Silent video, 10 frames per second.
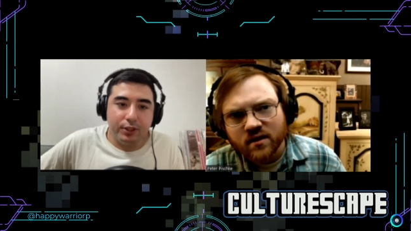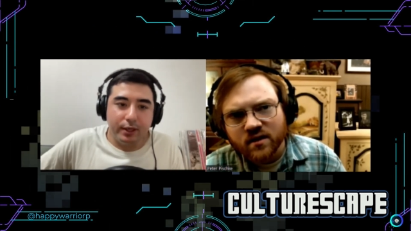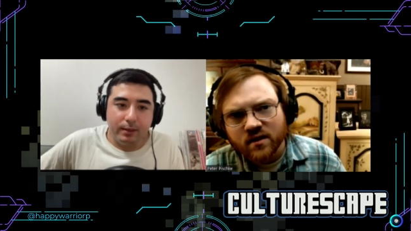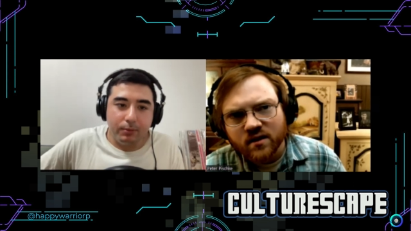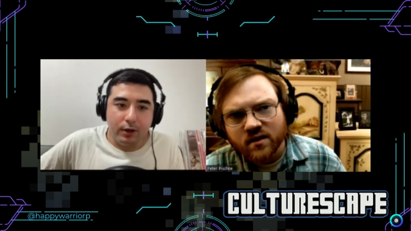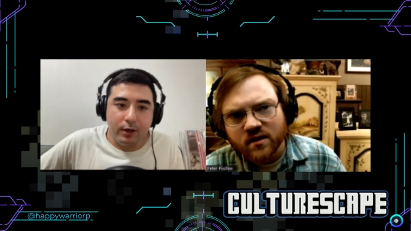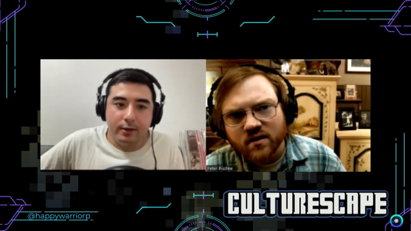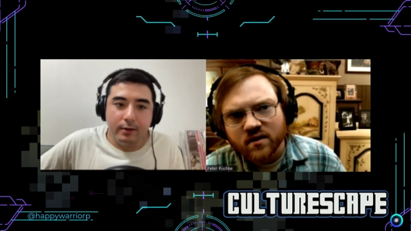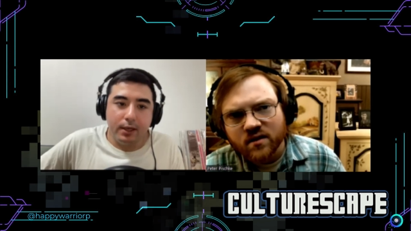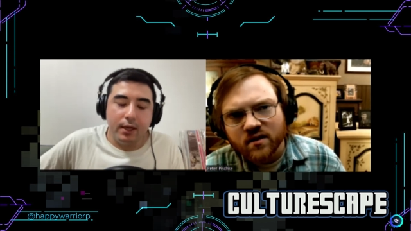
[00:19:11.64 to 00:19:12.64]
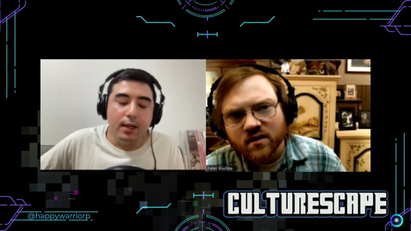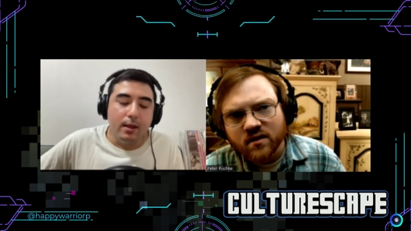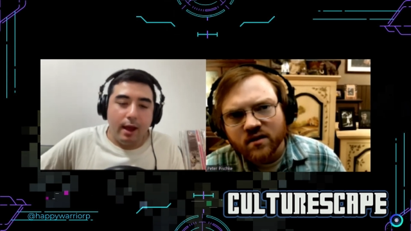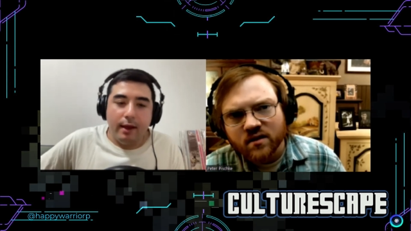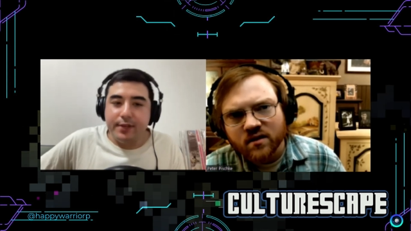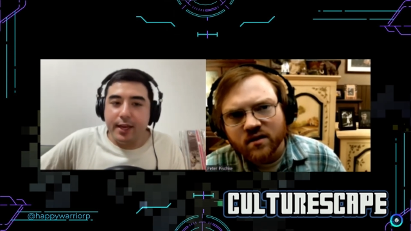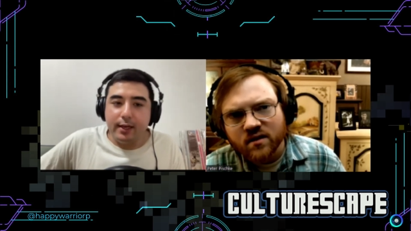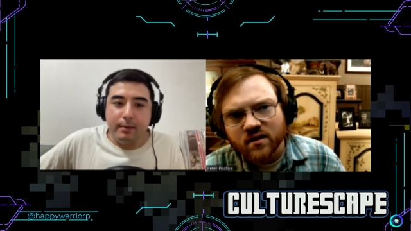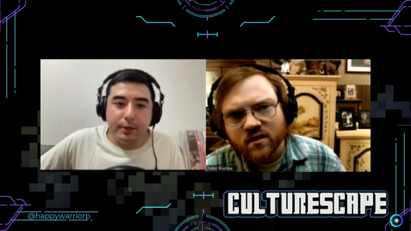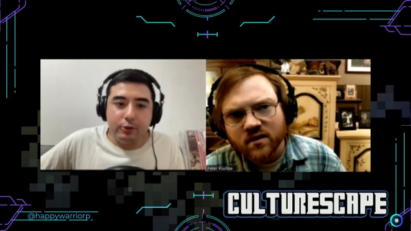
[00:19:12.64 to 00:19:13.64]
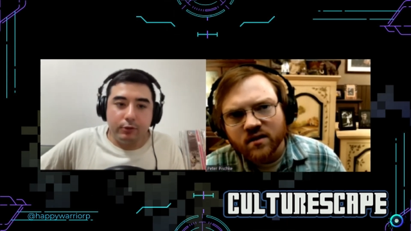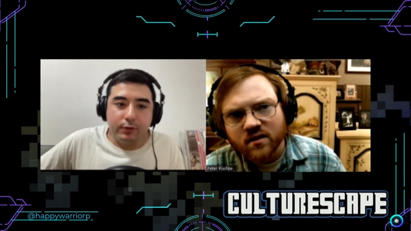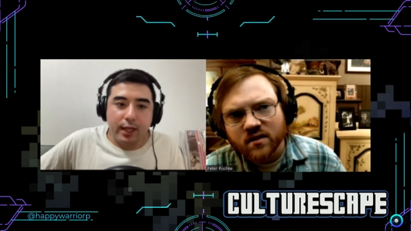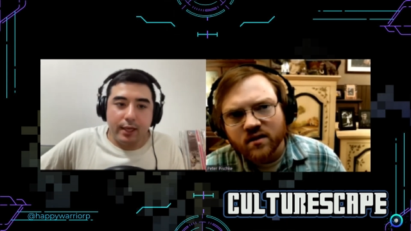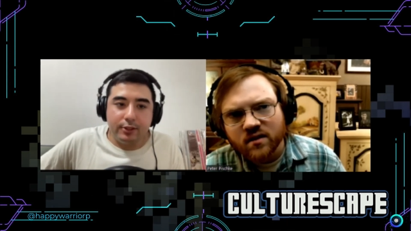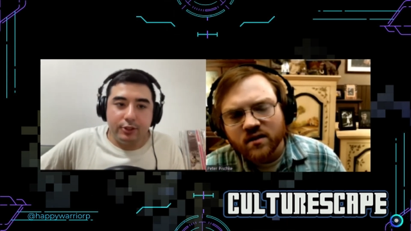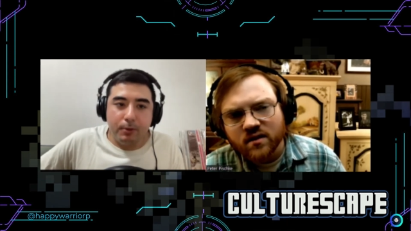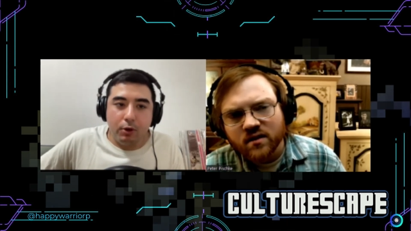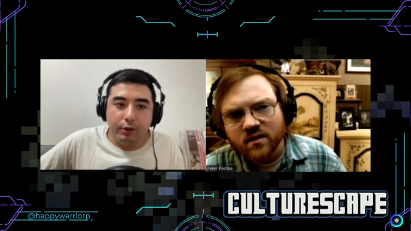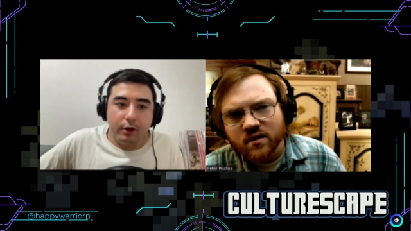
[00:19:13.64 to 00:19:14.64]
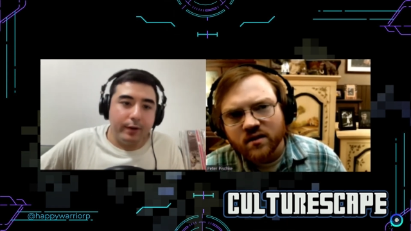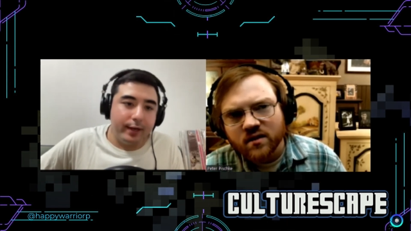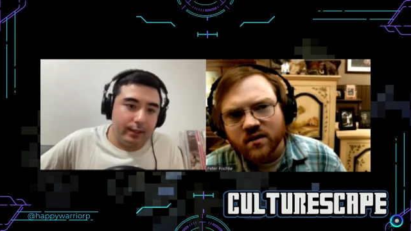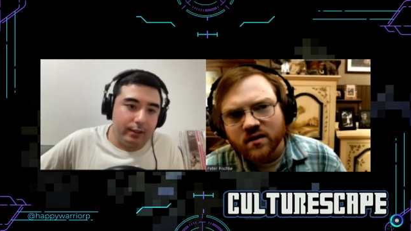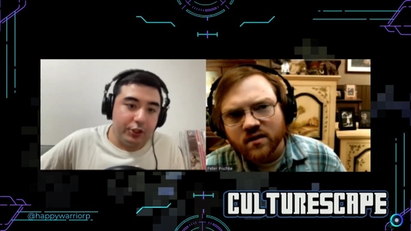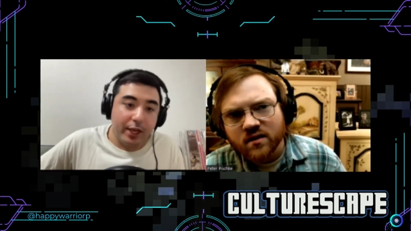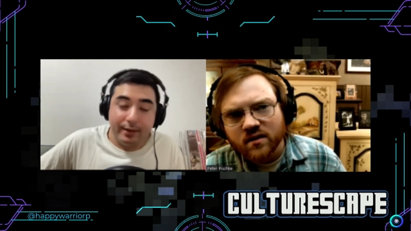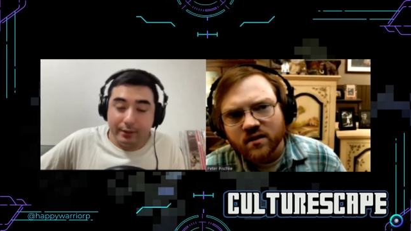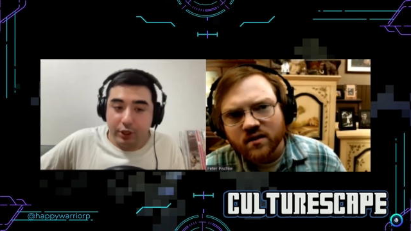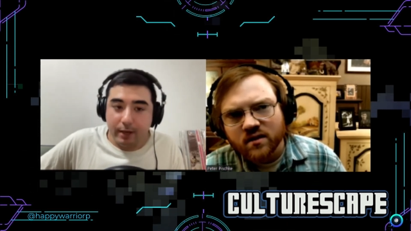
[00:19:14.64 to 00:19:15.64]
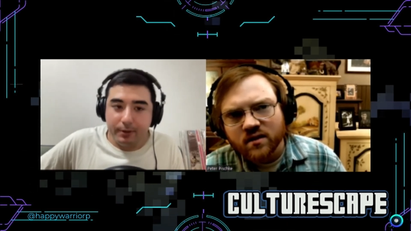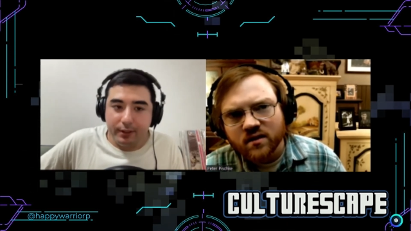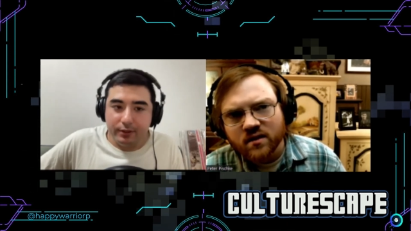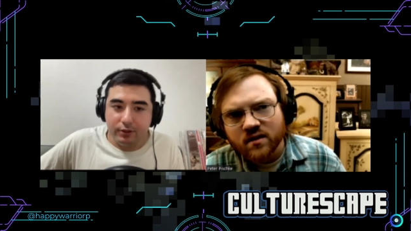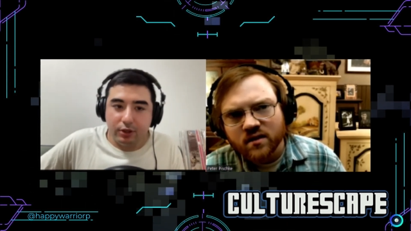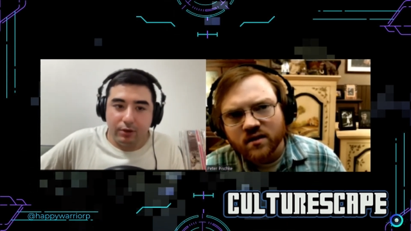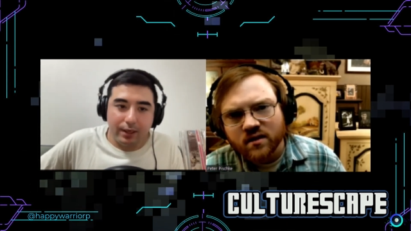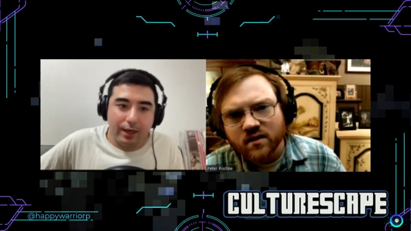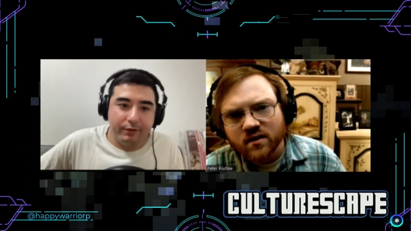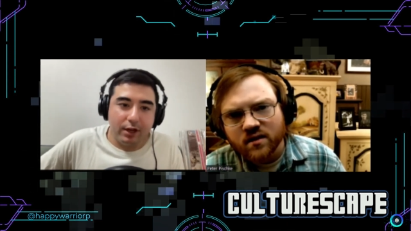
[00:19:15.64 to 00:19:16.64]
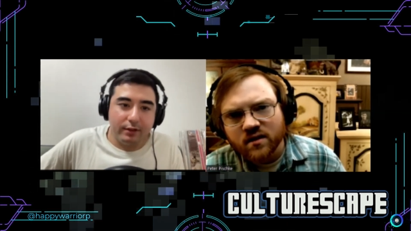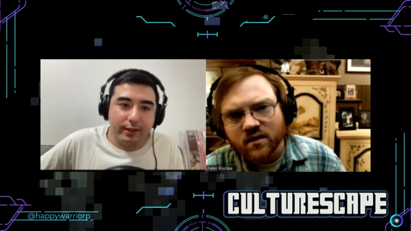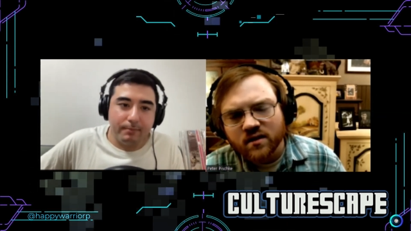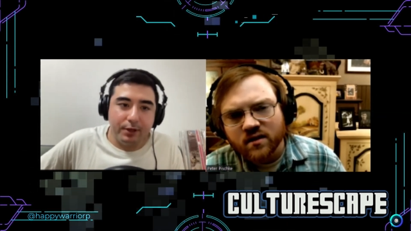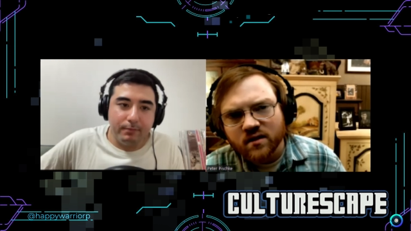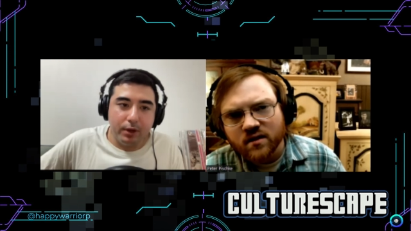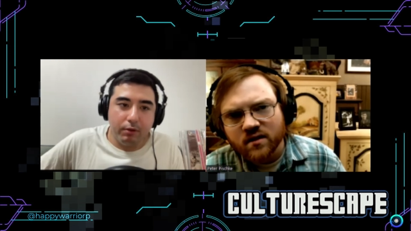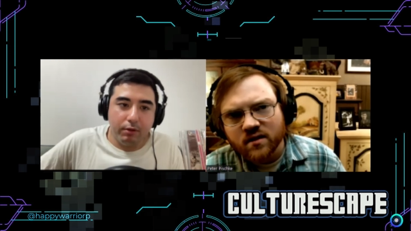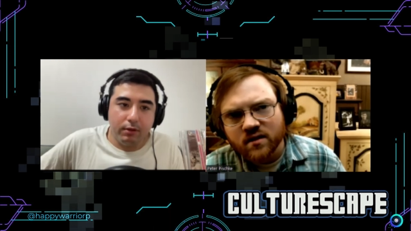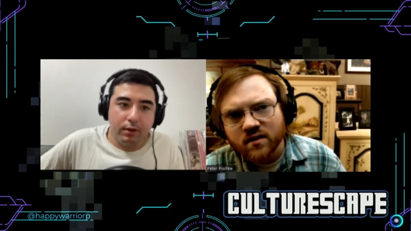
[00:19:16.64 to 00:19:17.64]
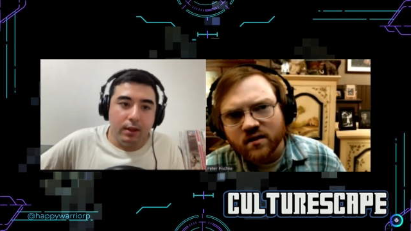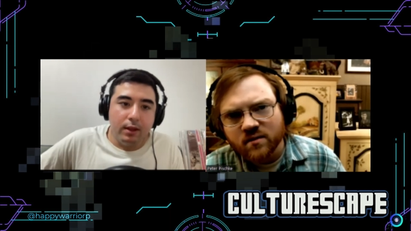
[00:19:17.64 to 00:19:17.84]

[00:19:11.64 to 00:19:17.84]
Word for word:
Speaker 1: studying abroad. But I've taken a mixture of classes, both that are in English and in Japanese. So I kind of got like a bit of both.